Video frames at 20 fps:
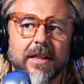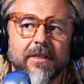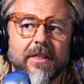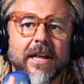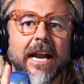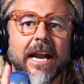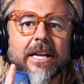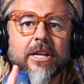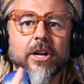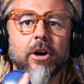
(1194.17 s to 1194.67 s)

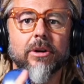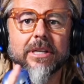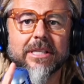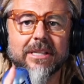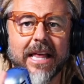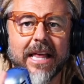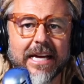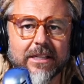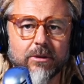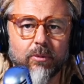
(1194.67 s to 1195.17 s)
that I
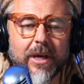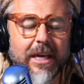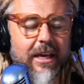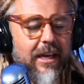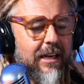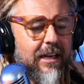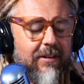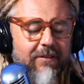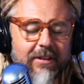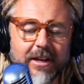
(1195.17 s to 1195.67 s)
noticed last week,
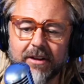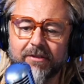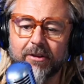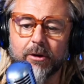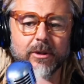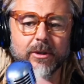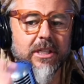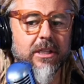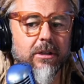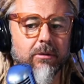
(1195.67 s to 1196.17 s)
and even if it
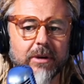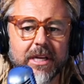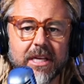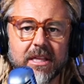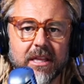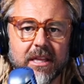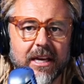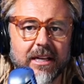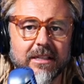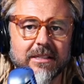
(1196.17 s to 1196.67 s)
was 3
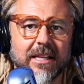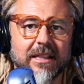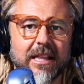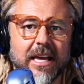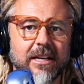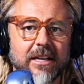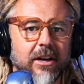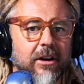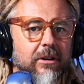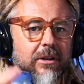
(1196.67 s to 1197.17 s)
things that
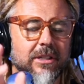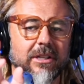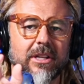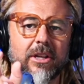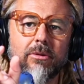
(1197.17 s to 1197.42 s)
they noticed,